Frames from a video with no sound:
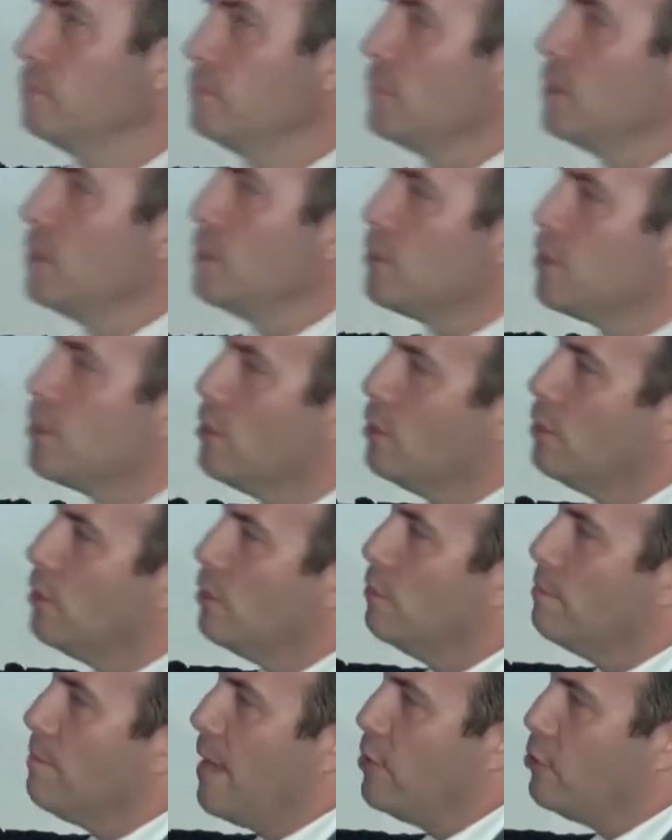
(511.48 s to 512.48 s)

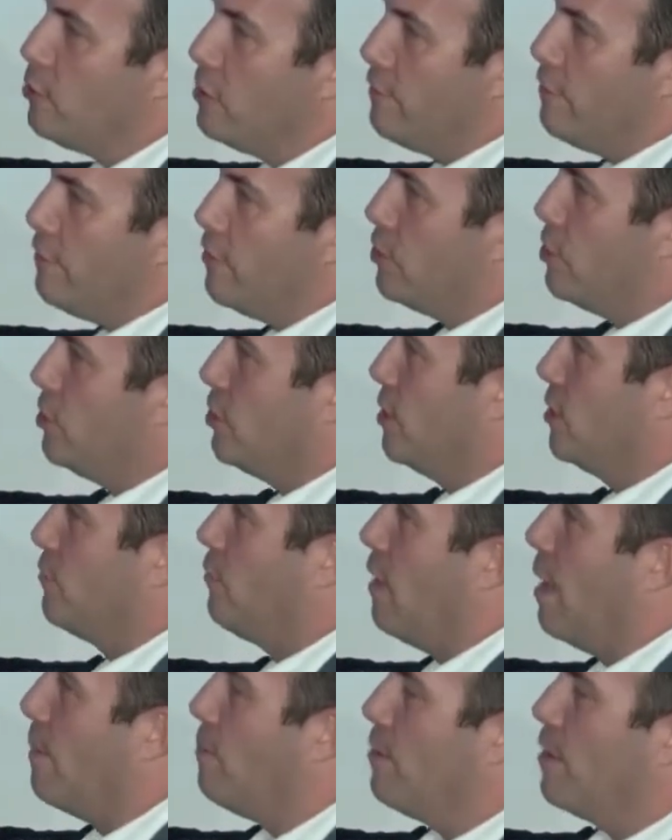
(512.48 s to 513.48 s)
So major inefficiencies
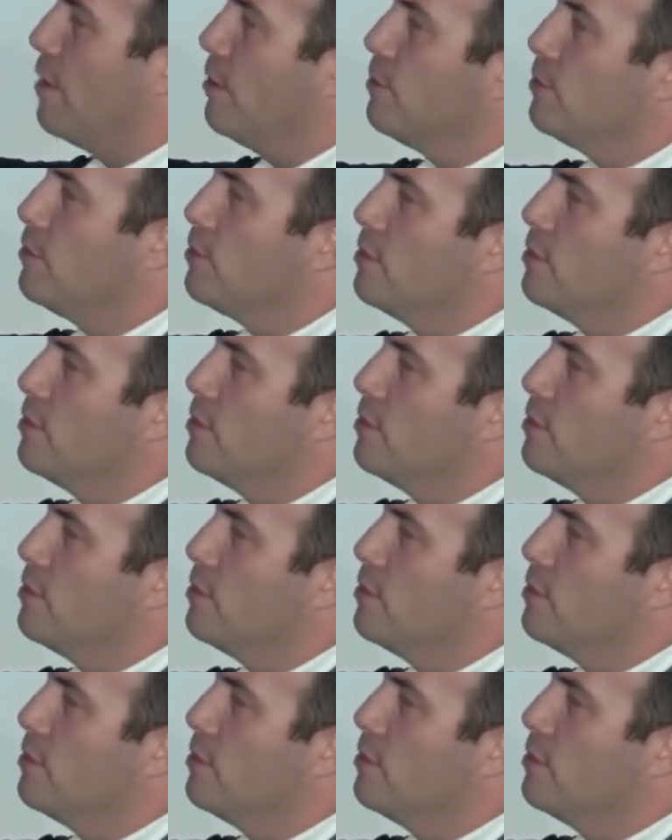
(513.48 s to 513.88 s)
for operators,